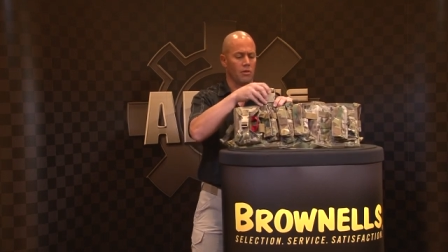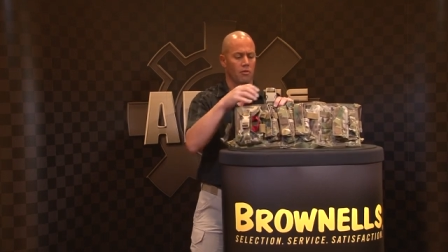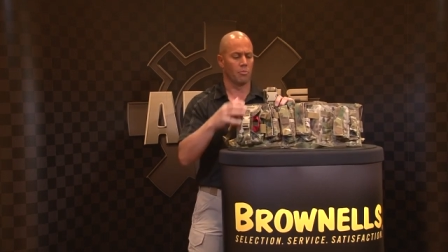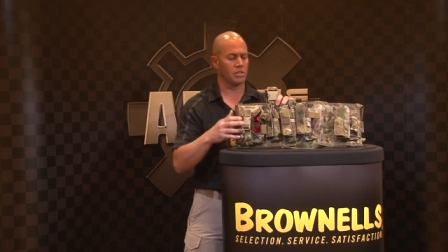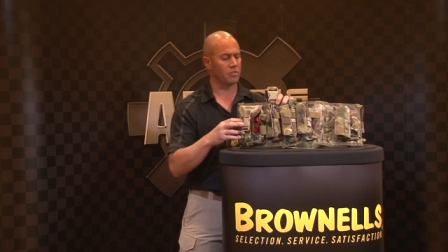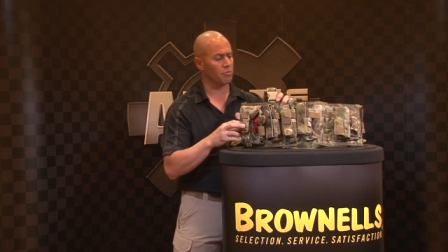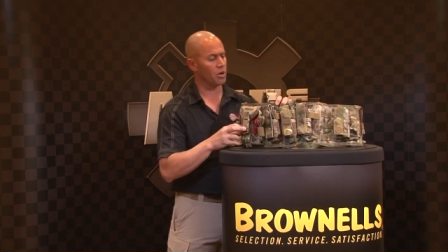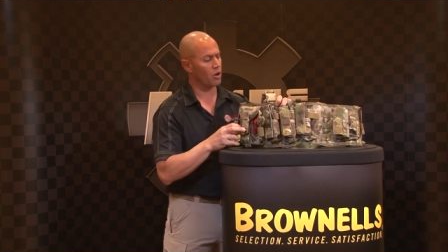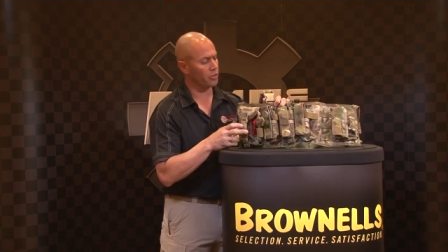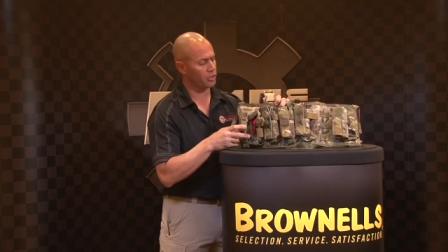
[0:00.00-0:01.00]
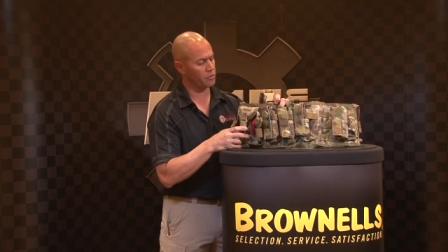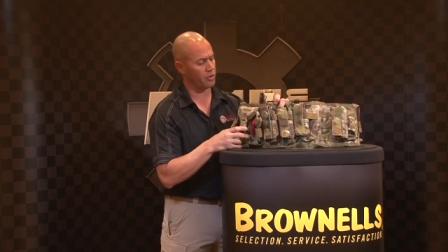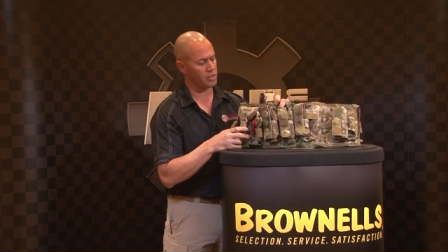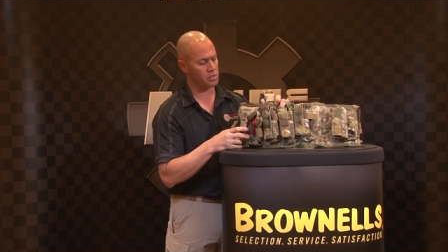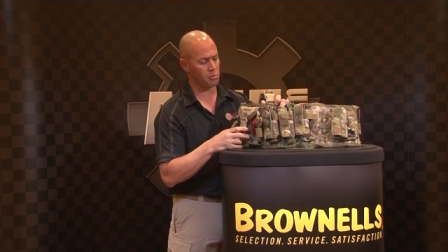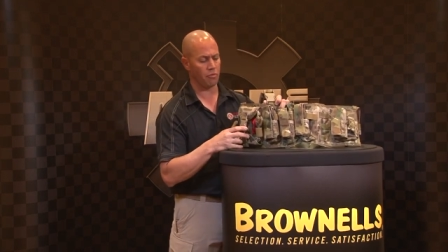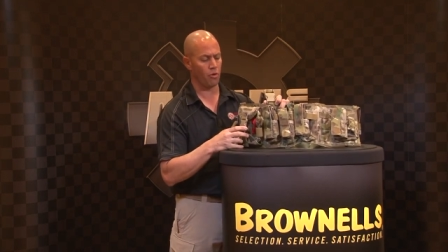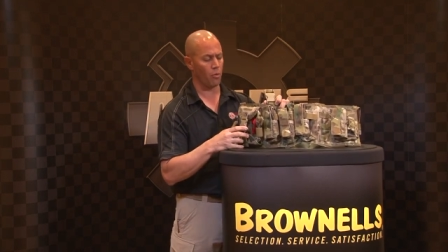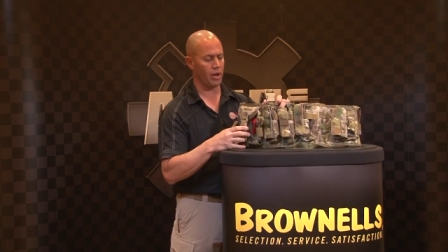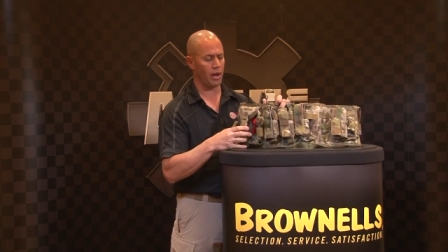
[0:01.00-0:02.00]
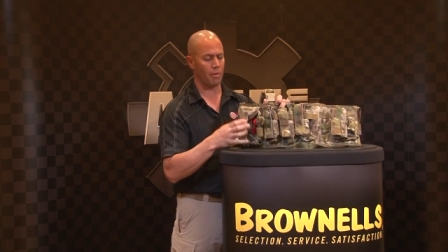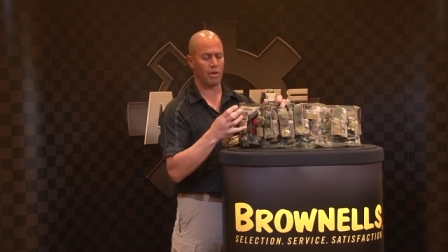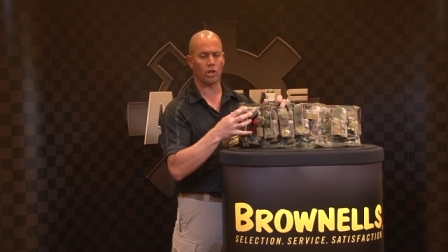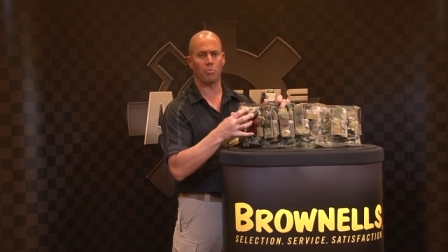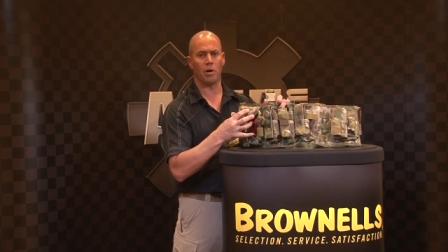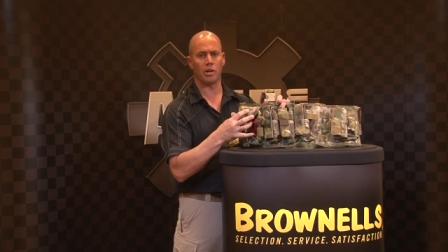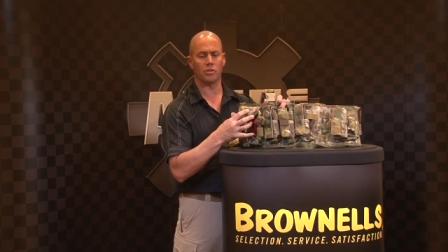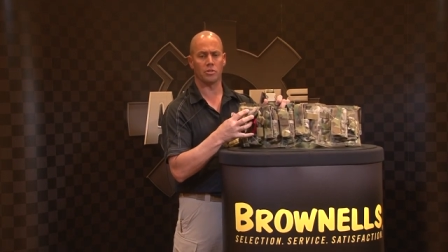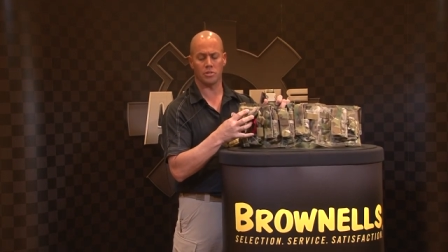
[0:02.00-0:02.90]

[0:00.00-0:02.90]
What makes it from our Contractors Vest is before we had our medical pouch on the